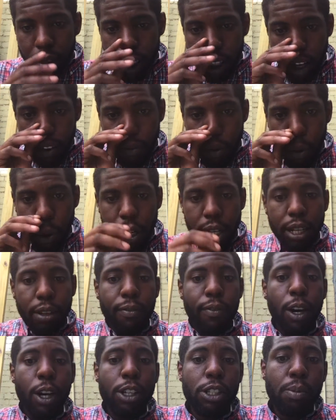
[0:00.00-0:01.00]
Avoid the
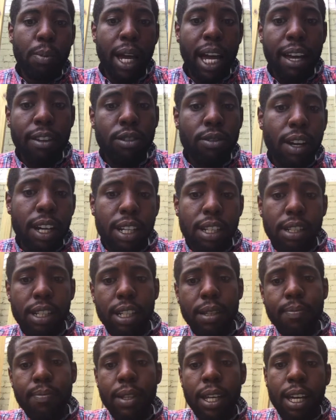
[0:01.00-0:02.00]
false path
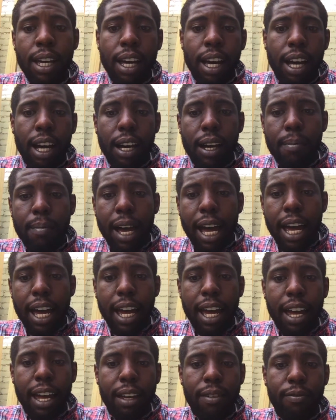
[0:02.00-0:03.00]
strategy. I
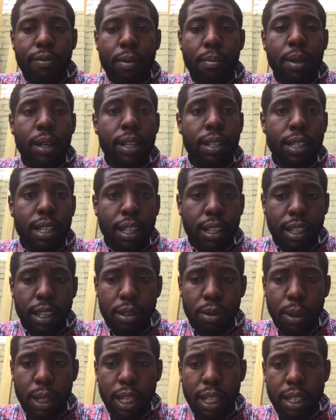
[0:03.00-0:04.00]
had familiar
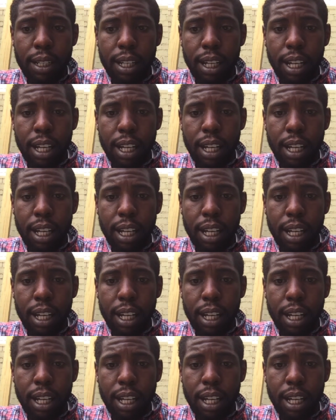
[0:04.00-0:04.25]
dealings with it,